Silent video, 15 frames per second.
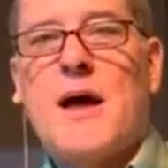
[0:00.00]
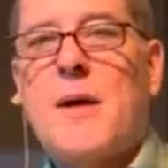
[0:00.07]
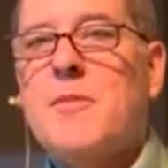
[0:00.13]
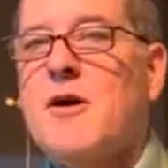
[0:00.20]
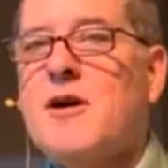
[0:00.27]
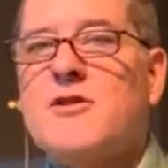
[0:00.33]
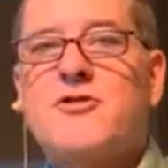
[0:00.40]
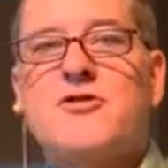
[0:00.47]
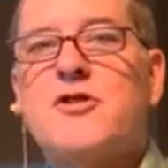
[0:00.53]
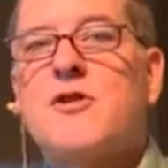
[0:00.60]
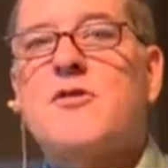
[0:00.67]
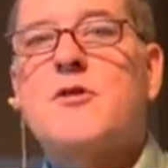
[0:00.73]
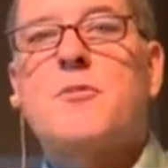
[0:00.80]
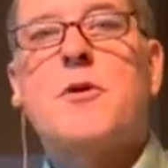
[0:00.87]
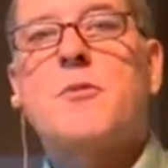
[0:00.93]
Babylon
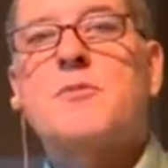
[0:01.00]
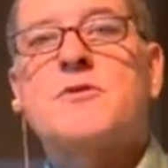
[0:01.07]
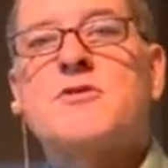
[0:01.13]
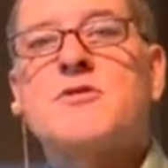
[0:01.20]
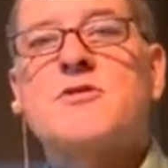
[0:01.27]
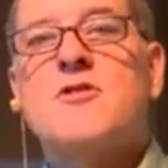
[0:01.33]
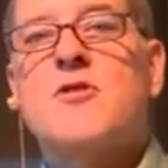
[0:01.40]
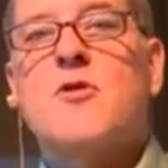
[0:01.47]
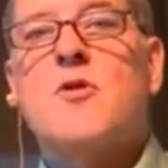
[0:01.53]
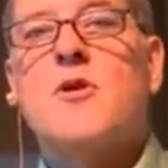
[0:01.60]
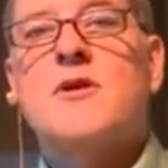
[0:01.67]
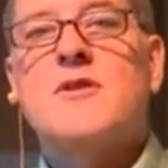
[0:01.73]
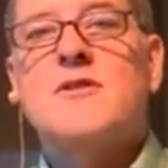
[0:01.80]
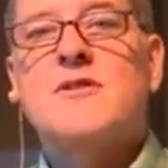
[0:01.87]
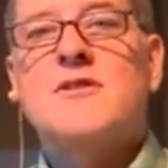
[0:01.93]
served the purposes of the
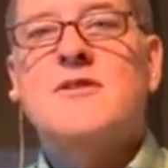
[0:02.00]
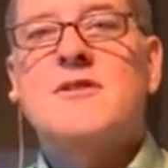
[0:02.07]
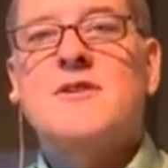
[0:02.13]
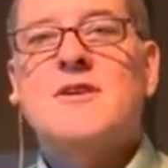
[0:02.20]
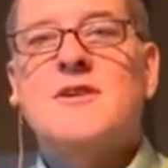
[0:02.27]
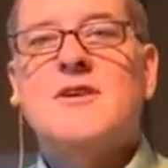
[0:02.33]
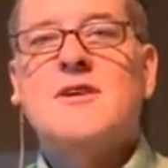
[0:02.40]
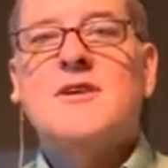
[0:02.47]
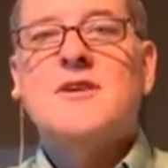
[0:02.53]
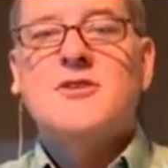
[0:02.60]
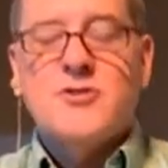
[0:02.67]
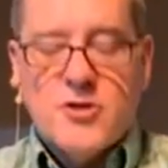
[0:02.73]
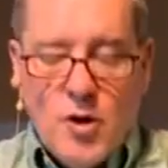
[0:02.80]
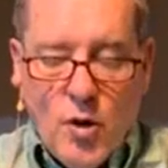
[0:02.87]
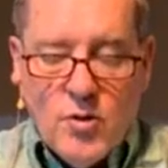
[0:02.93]
Lord.
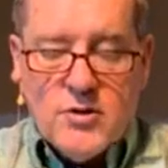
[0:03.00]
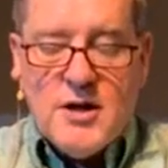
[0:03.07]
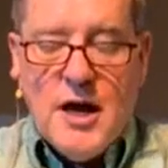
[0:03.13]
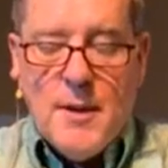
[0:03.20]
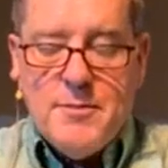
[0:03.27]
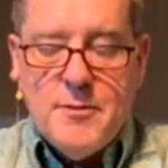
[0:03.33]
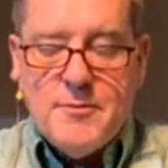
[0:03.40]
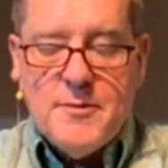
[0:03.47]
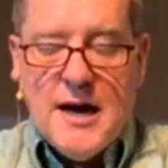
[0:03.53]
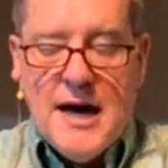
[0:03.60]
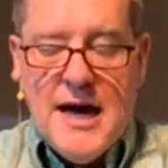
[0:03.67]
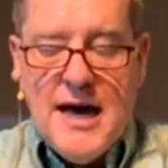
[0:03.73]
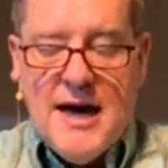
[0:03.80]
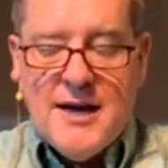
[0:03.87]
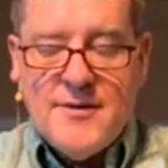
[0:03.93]
Gold cup in
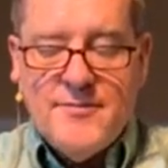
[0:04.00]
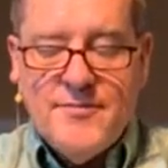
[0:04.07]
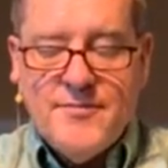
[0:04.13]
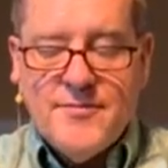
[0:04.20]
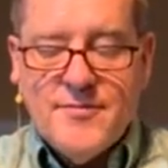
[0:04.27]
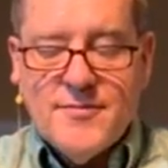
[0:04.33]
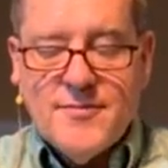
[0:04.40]
my hand.